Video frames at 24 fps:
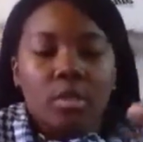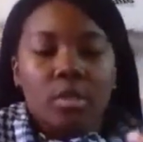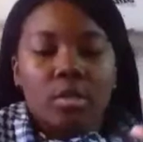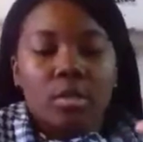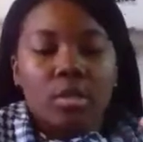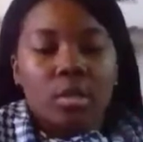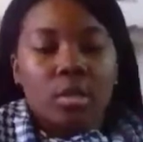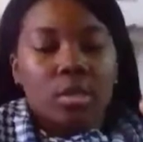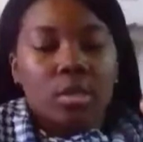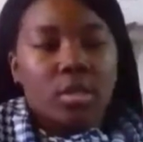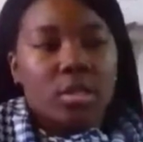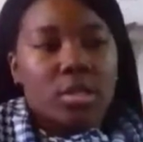
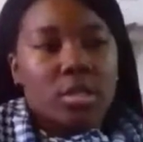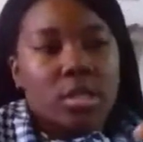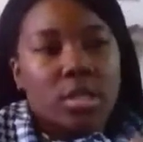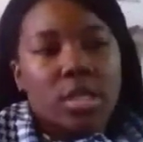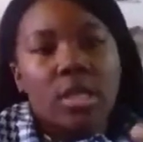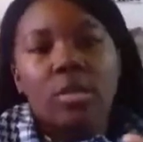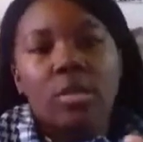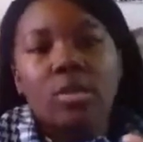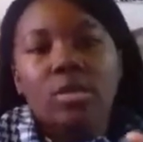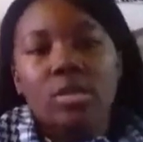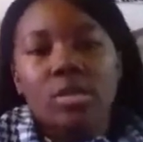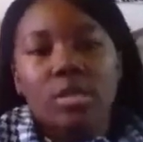the
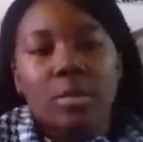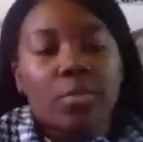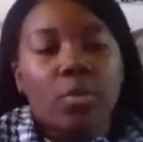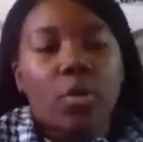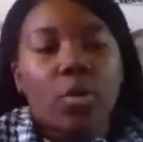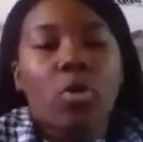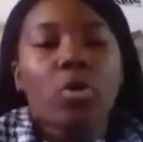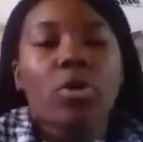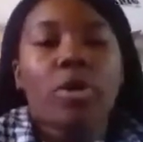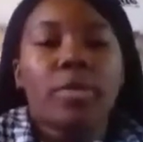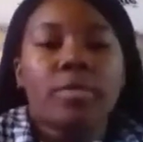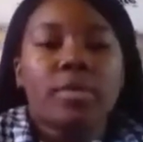skills, the
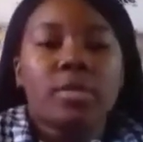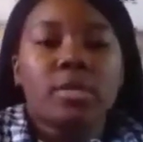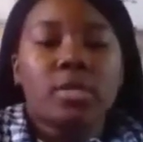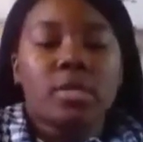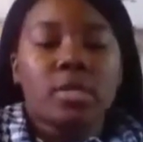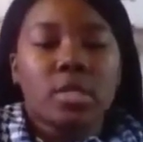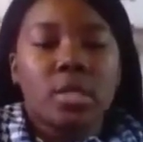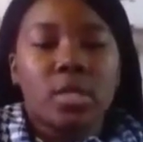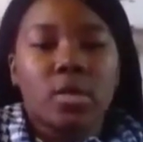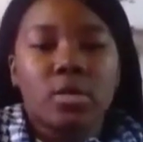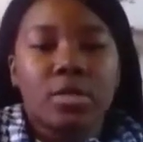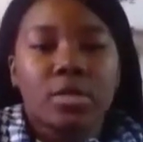programming
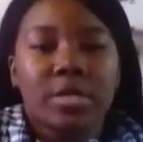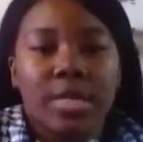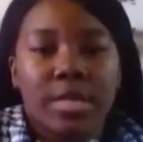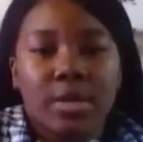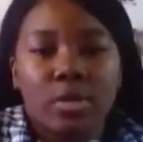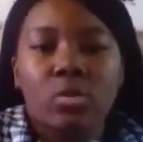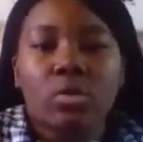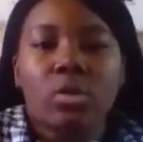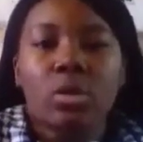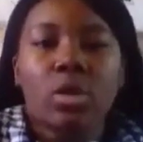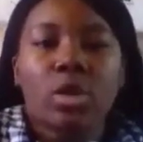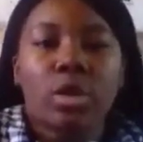skills that
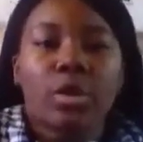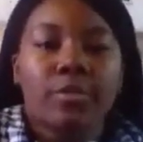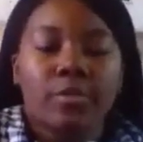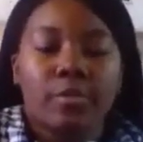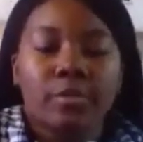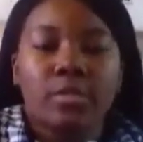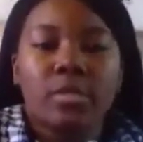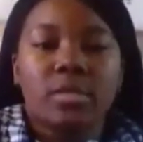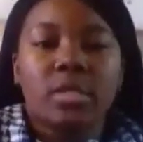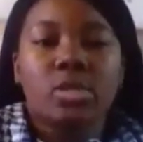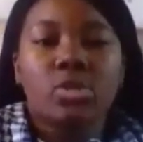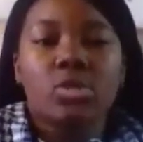you learn
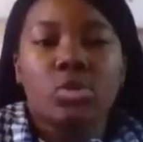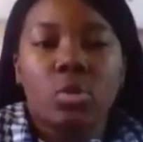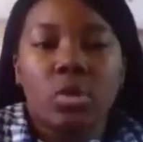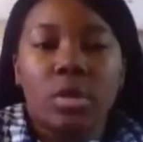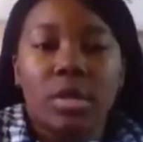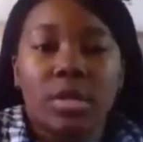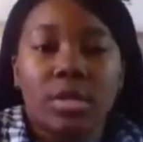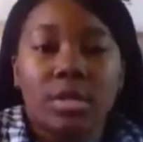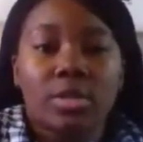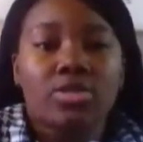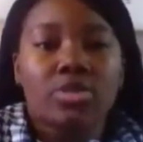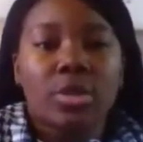from digital
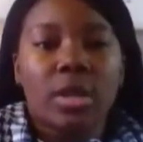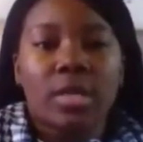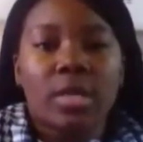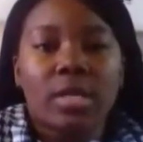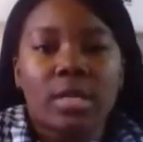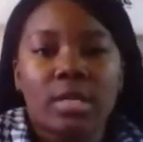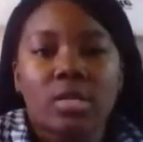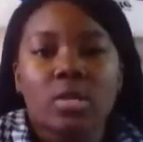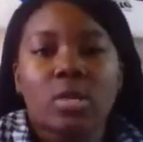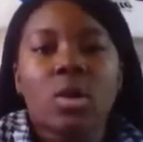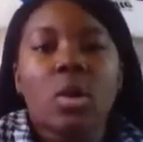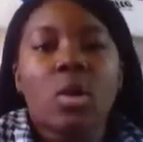
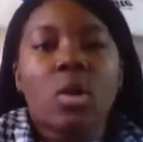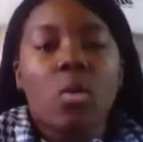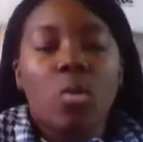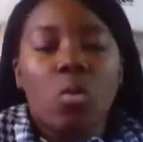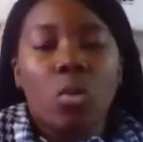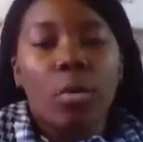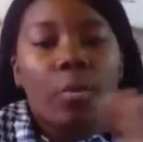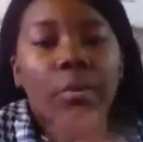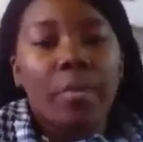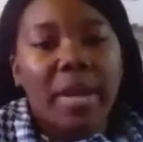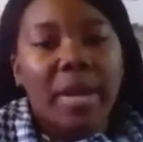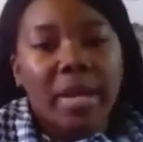electronics
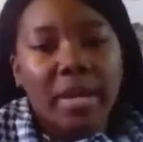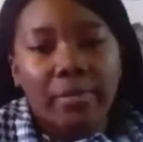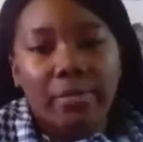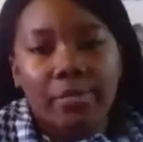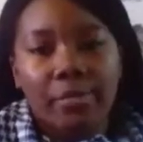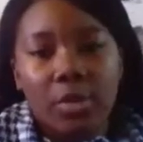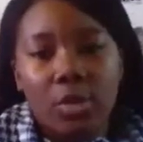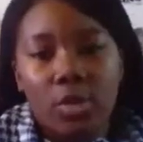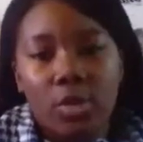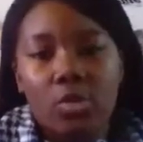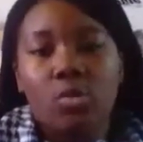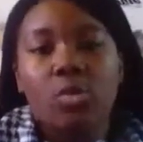will
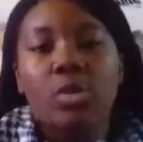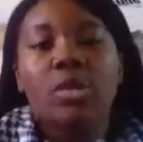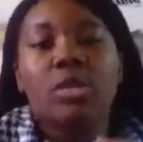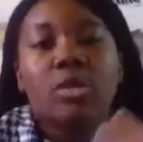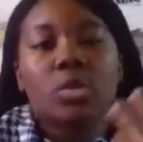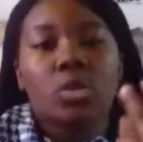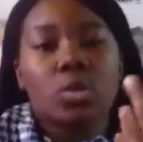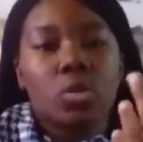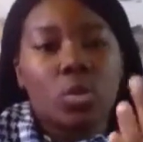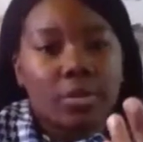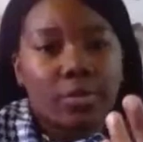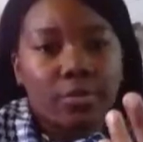benefit you in
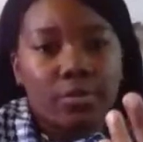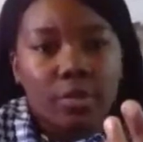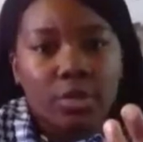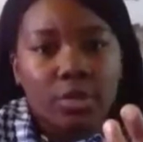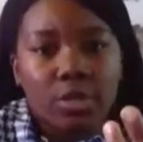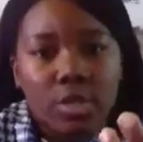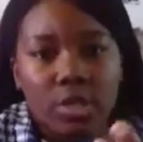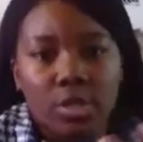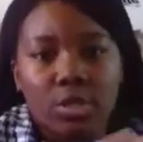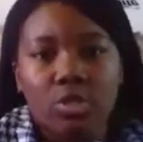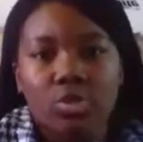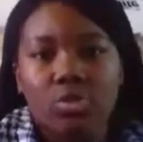the
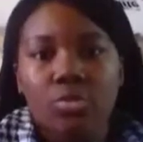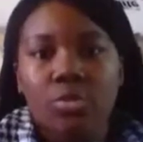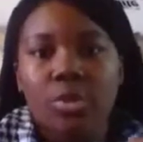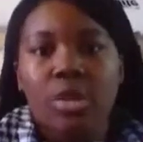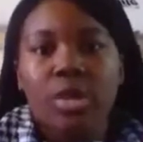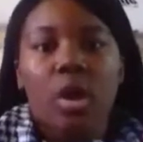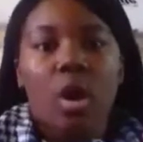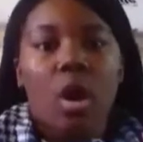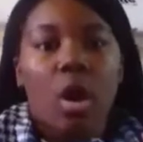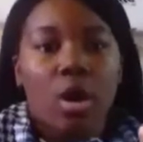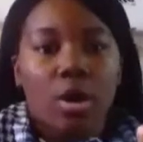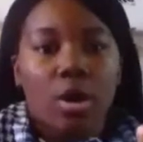21st
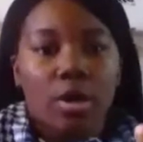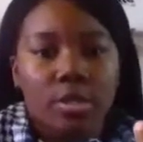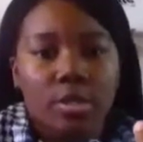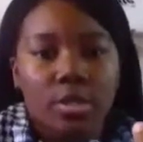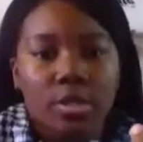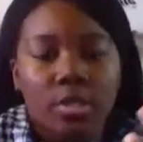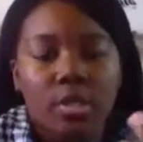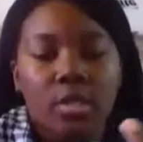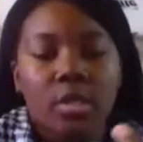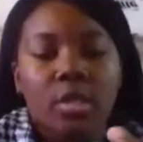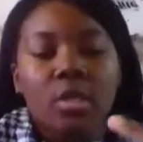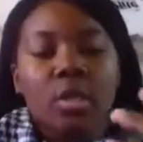century
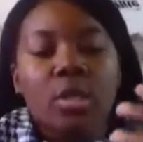art.